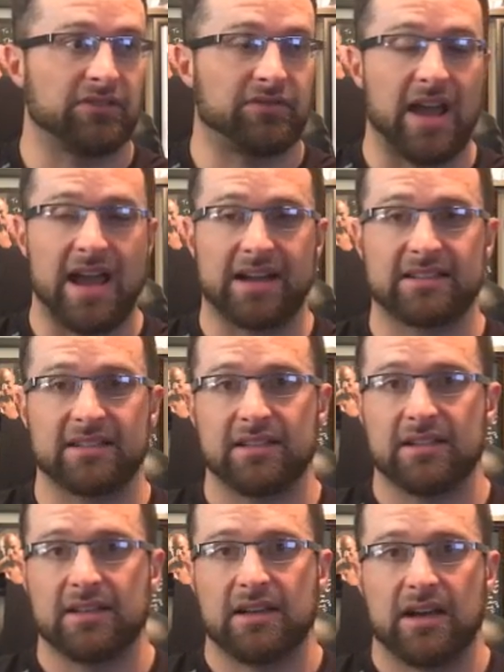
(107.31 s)
In fact,
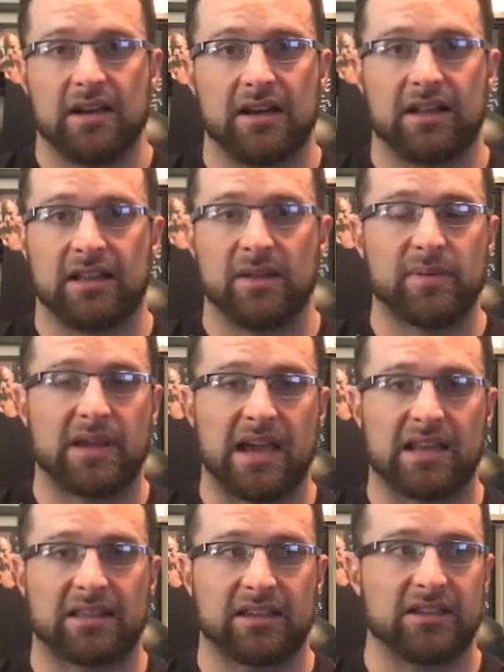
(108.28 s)
Olympic
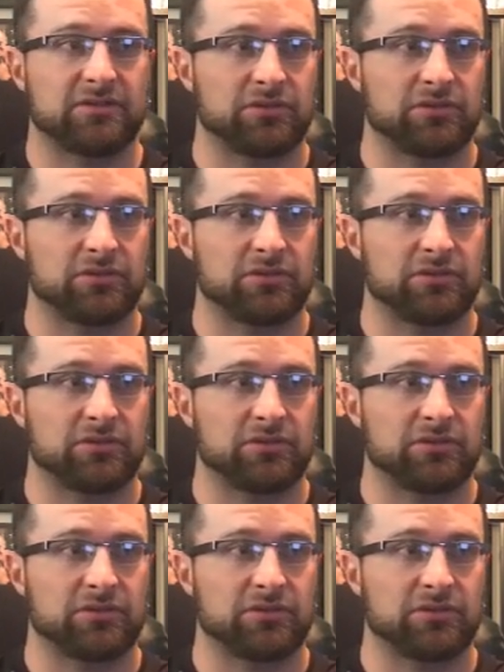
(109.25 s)
athletes